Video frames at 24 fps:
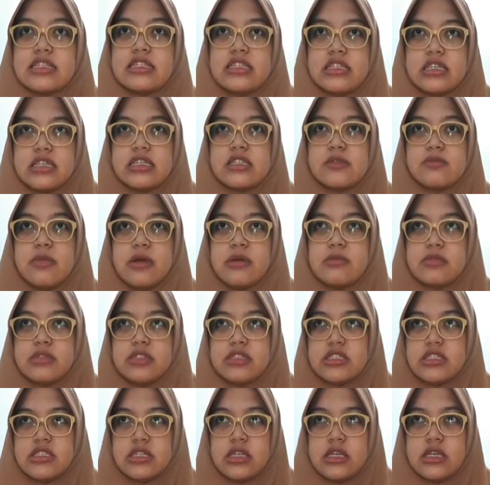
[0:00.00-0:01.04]
is
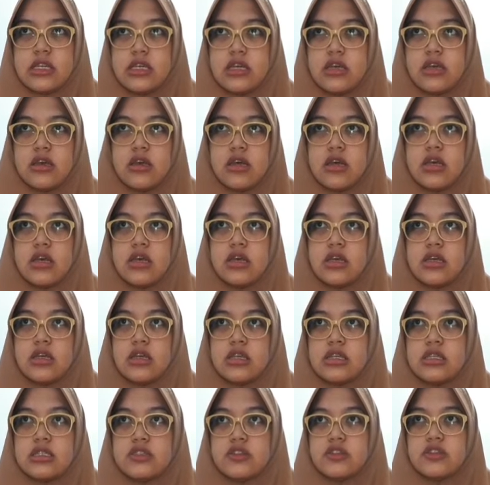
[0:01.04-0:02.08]
publishing.
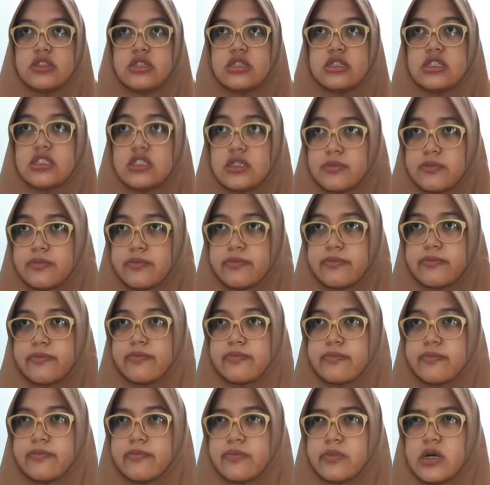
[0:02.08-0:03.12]
Students
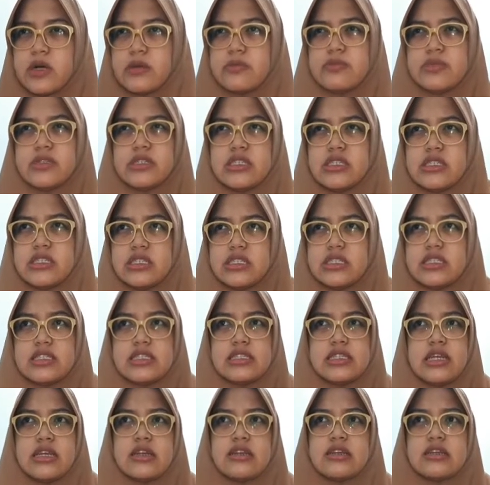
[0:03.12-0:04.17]
publishes
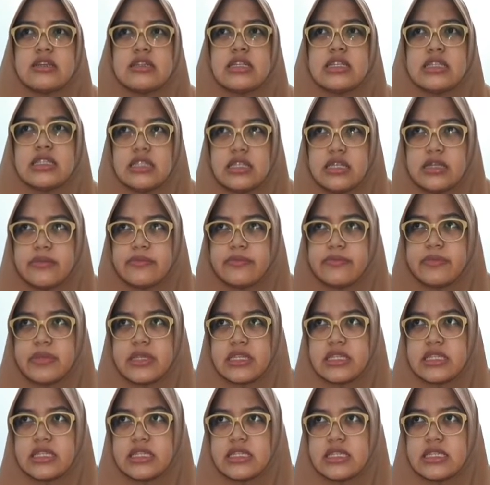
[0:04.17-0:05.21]
their written
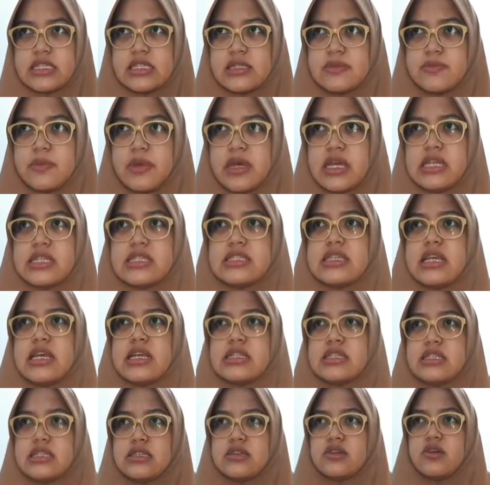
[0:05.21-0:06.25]
pieces by
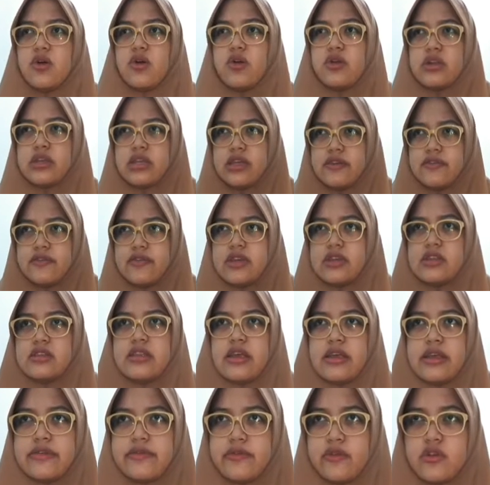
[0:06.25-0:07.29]
sending or giving
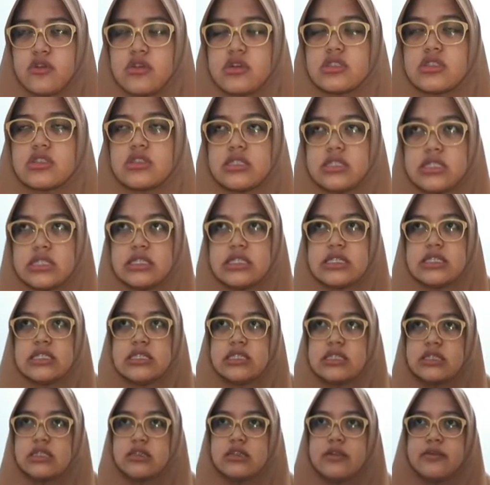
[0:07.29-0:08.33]
their work to the
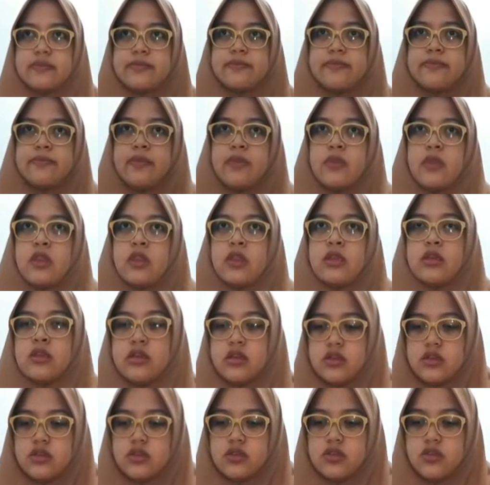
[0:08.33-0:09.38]
teacher.
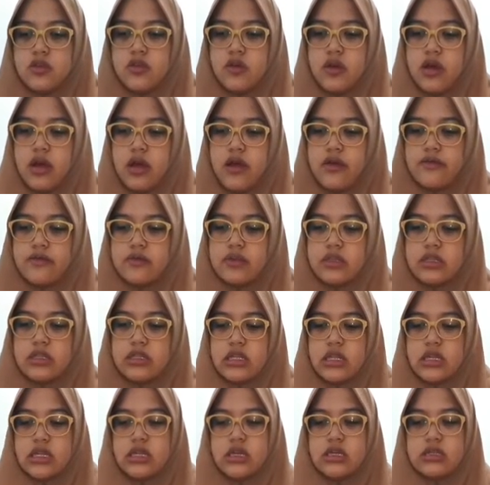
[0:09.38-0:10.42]
So after
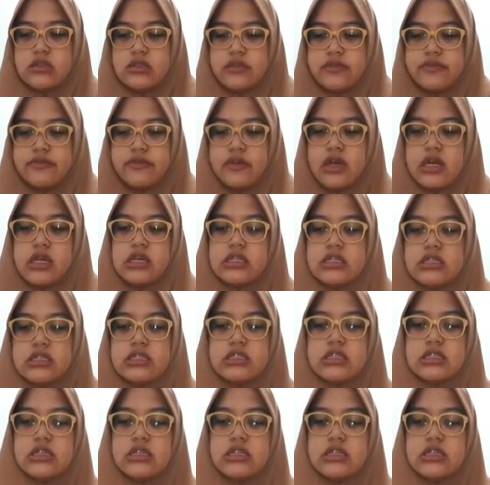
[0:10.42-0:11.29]
they got revised